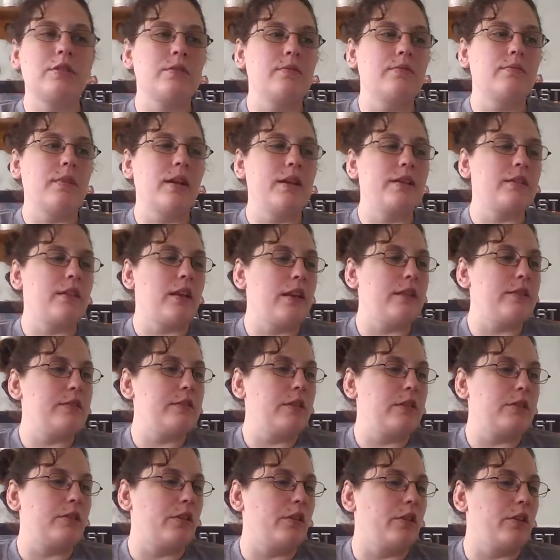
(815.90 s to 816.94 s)
my
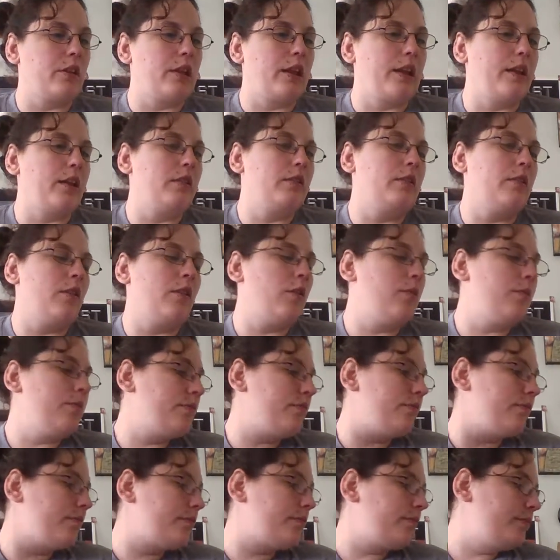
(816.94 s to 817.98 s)
sinuses are like, nope,
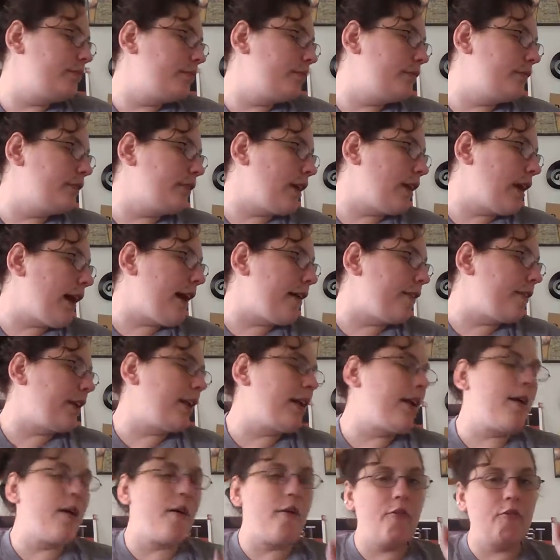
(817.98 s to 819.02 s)
not having
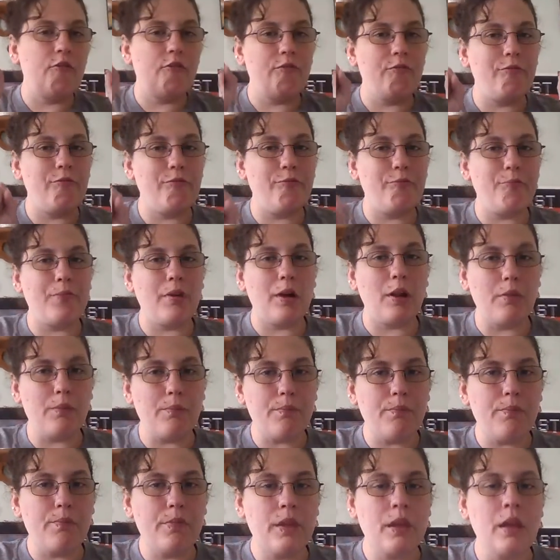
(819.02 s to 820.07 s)
it. Bloop.
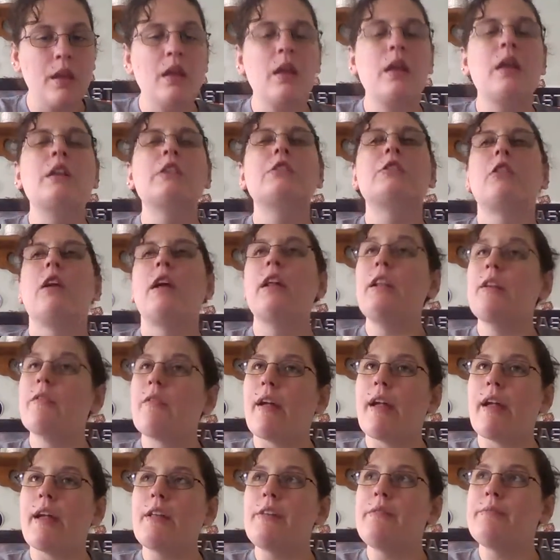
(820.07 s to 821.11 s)
So
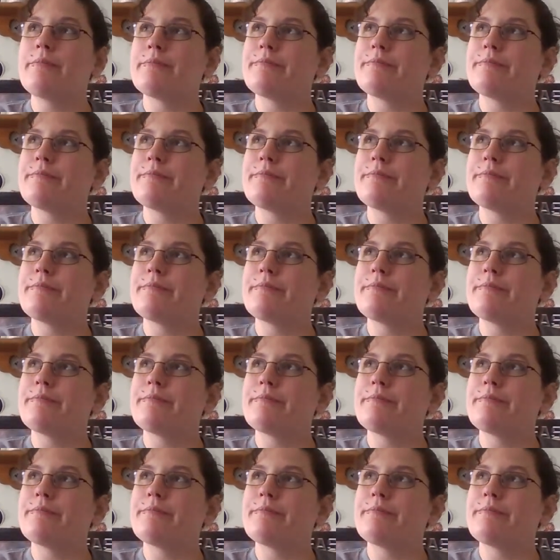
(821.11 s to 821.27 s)
anyway,